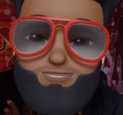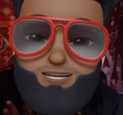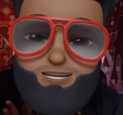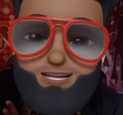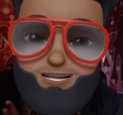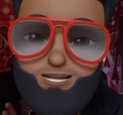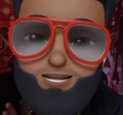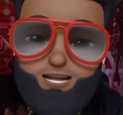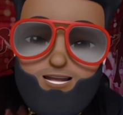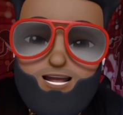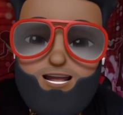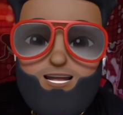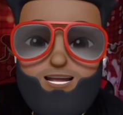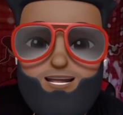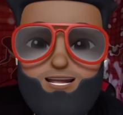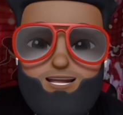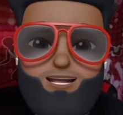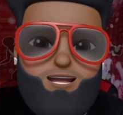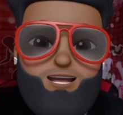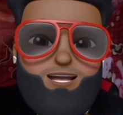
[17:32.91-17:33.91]
nigga.
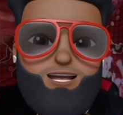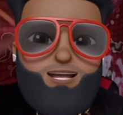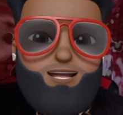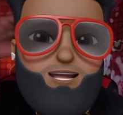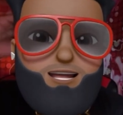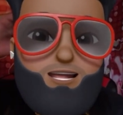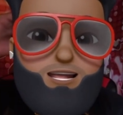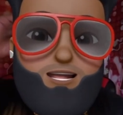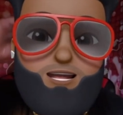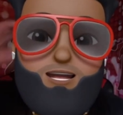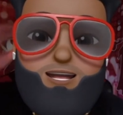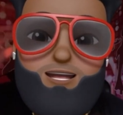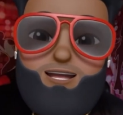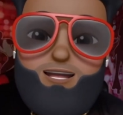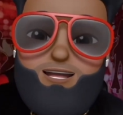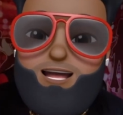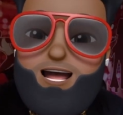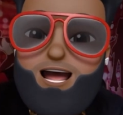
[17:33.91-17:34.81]
Nigga, nigga, nigga, nigga.